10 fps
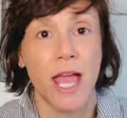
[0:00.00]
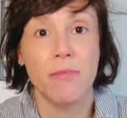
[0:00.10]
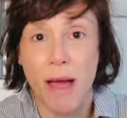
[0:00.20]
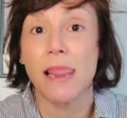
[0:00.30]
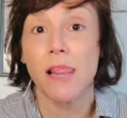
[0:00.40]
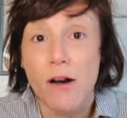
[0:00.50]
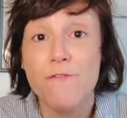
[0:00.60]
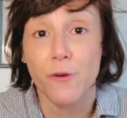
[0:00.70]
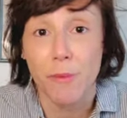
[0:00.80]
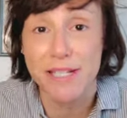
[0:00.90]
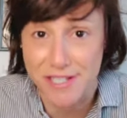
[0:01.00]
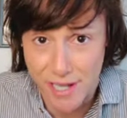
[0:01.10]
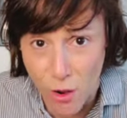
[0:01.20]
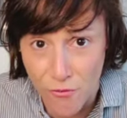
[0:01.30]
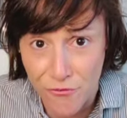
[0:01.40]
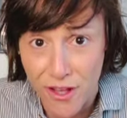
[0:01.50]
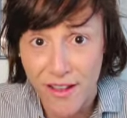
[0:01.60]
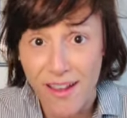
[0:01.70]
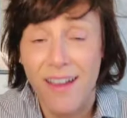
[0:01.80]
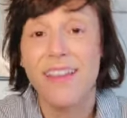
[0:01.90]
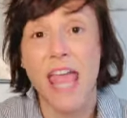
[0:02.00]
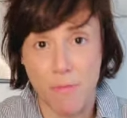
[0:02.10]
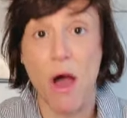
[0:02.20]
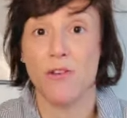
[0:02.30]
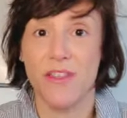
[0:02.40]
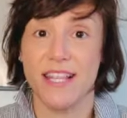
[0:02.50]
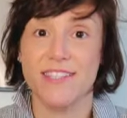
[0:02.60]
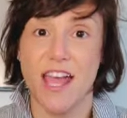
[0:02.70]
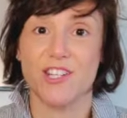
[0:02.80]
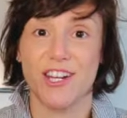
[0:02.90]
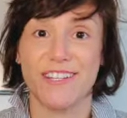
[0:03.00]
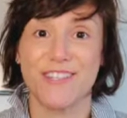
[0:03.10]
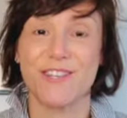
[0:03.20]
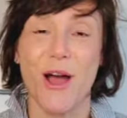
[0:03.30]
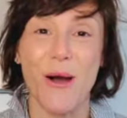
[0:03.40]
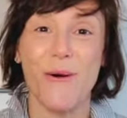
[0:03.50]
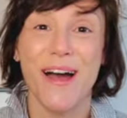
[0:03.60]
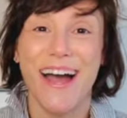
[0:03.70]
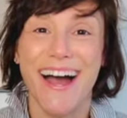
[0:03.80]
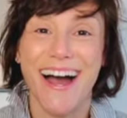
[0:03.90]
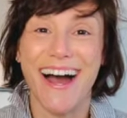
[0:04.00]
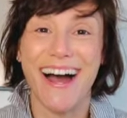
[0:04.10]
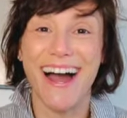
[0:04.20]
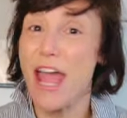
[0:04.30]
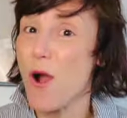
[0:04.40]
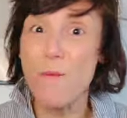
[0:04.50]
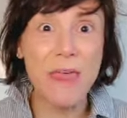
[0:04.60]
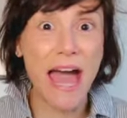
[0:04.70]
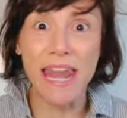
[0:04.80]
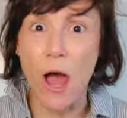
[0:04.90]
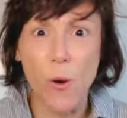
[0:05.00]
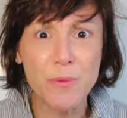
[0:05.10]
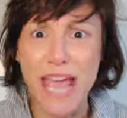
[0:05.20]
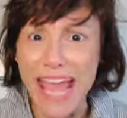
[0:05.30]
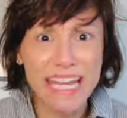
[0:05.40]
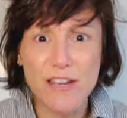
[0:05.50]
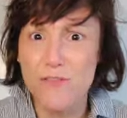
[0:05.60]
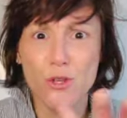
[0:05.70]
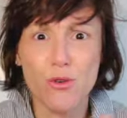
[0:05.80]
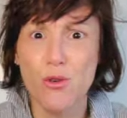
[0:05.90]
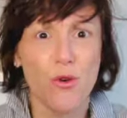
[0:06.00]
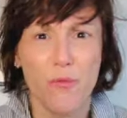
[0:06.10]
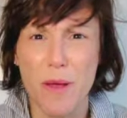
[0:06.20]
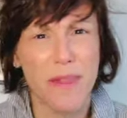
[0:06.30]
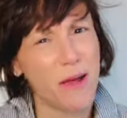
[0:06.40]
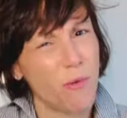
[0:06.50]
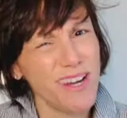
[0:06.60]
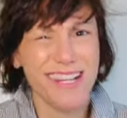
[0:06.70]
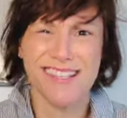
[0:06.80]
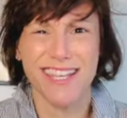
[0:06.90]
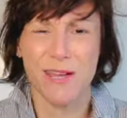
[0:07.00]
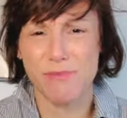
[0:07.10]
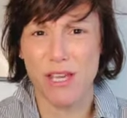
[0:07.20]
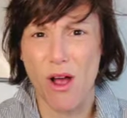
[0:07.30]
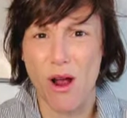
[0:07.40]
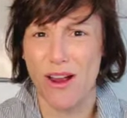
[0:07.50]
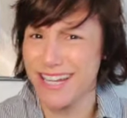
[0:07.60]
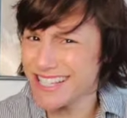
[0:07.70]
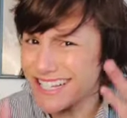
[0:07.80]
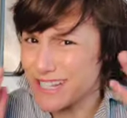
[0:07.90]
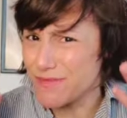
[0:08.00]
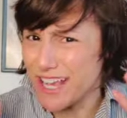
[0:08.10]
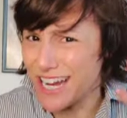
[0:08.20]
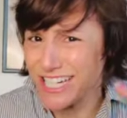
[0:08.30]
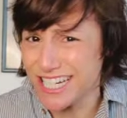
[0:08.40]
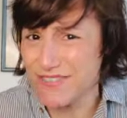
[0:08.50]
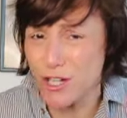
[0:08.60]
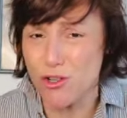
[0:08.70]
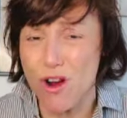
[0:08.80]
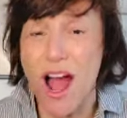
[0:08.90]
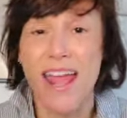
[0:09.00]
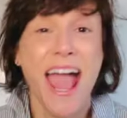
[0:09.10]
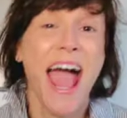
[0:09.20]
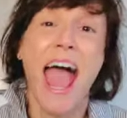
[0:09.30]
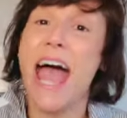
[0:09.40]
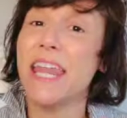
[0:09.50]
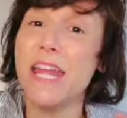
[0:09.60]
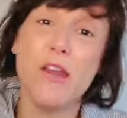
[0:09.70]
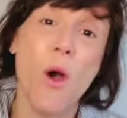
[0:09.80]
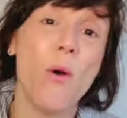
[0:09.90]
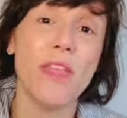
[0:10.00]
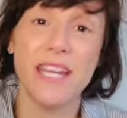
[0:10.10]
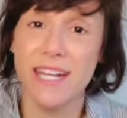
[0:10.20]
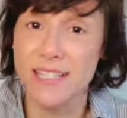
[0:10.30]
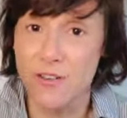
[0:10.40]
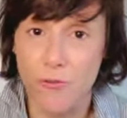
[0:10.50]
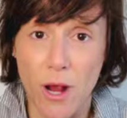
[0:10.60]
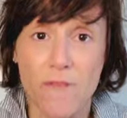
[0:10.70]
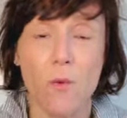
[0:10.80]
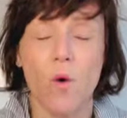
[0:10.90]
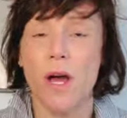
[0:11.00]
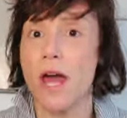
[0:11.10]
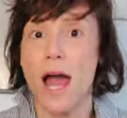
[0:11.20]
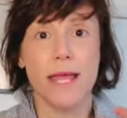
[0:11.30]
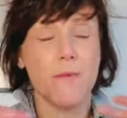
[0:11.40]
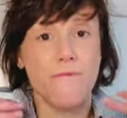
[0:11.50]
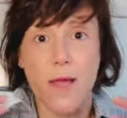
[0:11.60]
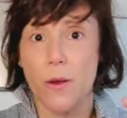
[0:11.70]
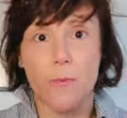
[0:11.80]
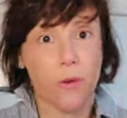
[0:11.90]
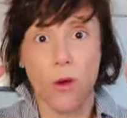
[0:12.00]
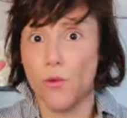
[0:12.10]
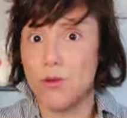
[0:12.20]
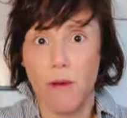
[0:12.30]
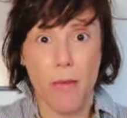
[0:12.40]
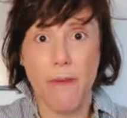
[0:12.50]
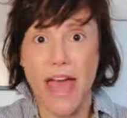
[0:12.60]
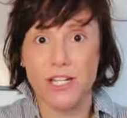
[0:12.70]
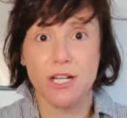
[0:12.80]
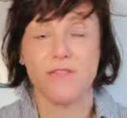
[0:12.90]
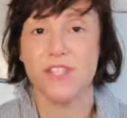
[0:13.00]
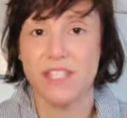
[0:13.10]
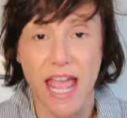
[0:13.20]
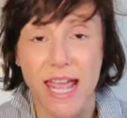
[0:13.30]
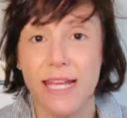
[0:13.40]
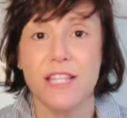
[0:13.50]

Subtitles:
And my love for myself came out of that session. So I hope that helped any of you who've been like, what is EMDR? And is it something I should even try? And I know that it isn't for everyone. I am very prone to my imaginative state.